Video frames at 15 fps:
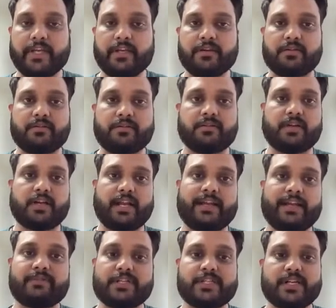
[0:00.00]
in
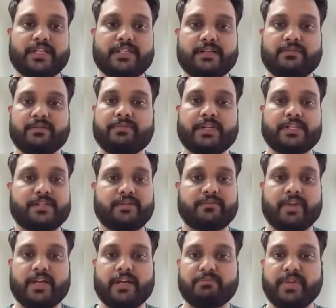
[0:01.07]
client fetcher and server fetcher.
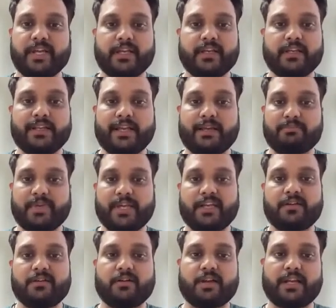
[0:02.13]
We are making the
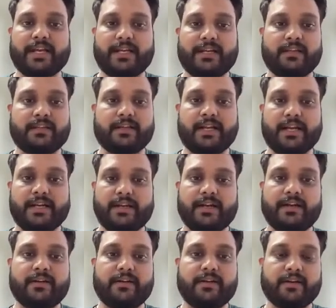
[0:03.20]
API call, getting the data
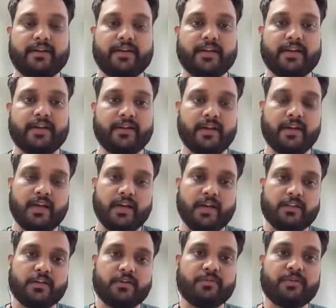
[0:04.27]
and returning it.
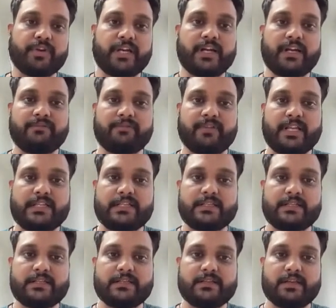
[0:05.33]
The only difference
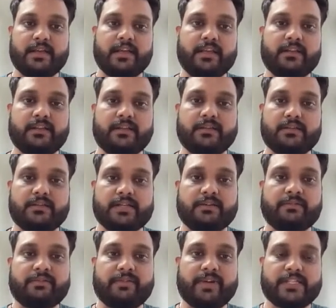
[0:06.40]
is in
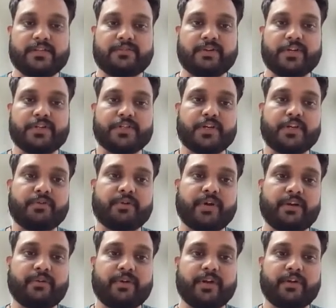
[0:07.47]
server fetcher function, you
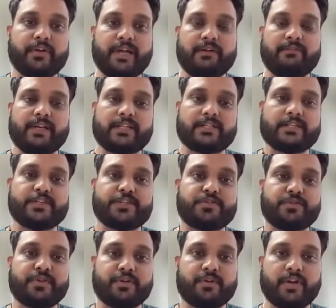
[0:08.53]
are going to have access
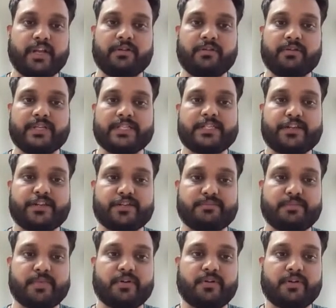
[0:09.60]
to your request
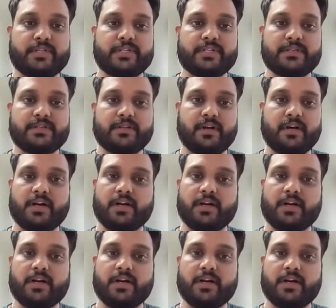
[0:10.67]
response,